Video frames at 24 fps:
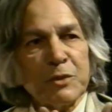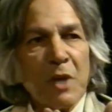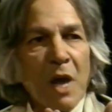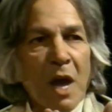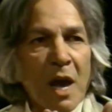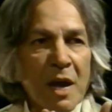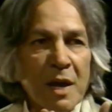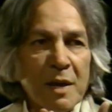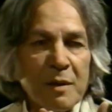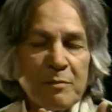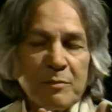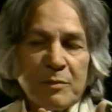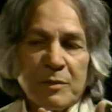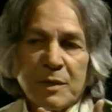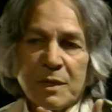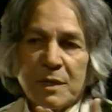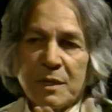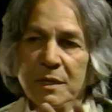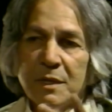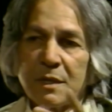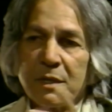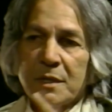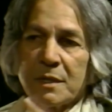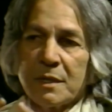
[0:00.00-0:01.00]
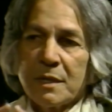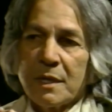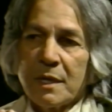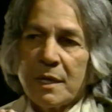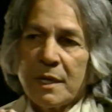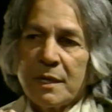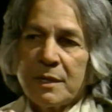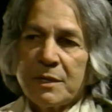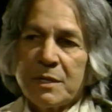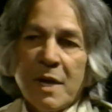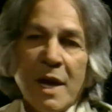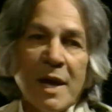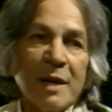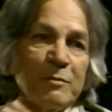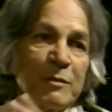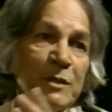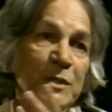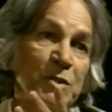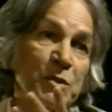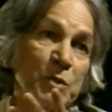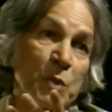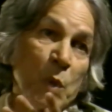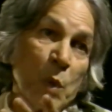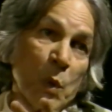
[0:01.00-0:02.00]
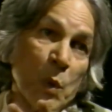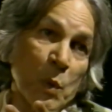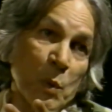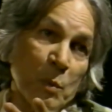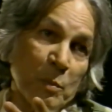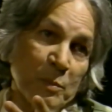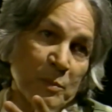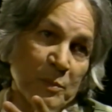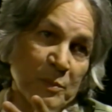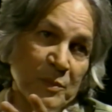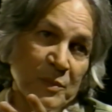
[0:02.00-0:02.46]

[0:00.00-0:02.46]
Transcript: time, and time is hope.